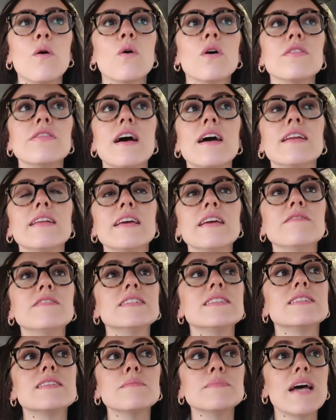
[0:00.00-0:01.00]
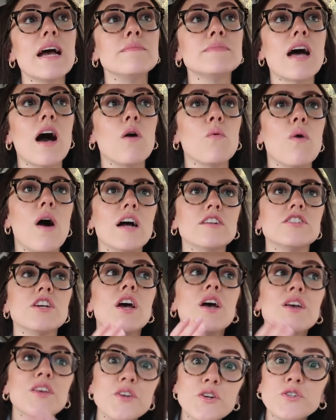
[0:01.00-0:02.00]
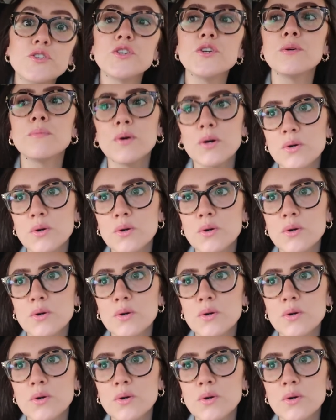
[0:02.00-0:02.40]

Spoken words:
or then even sometimes I'll watch YouTube,